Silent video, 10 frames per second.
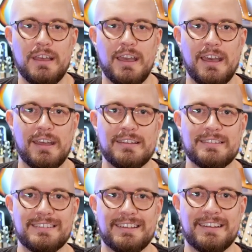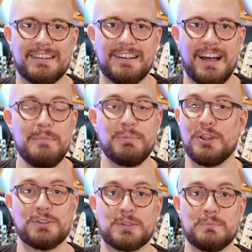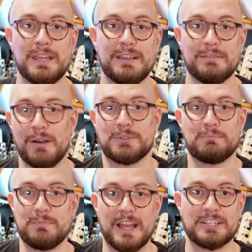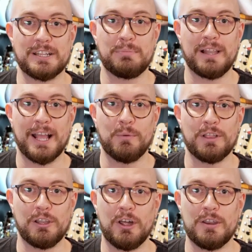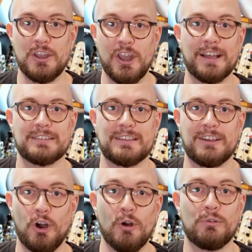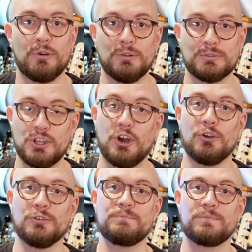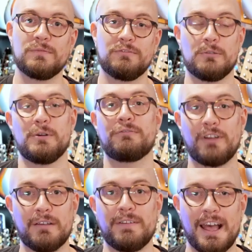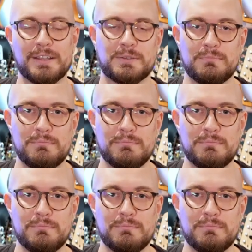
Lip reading: And unbeknownst to me, I was actually playing with a lot nicer overall tone from a front of house